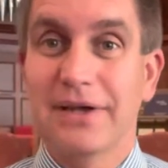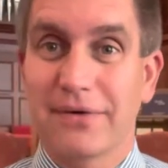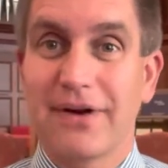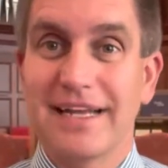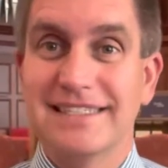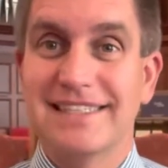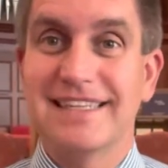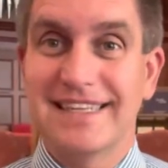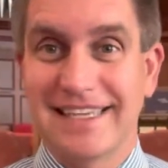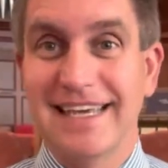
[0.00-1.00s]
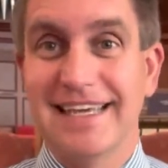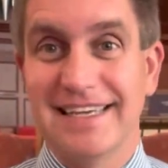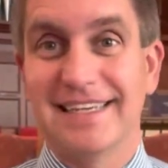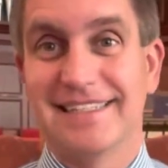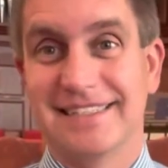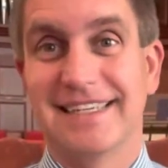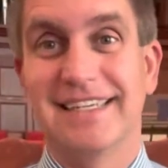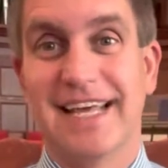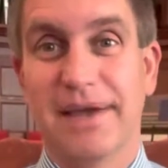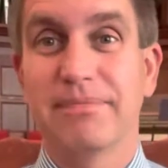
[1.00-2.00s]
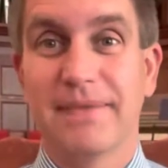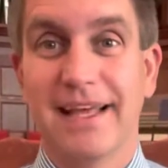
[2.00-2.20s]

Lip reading: Christ the King Sunday.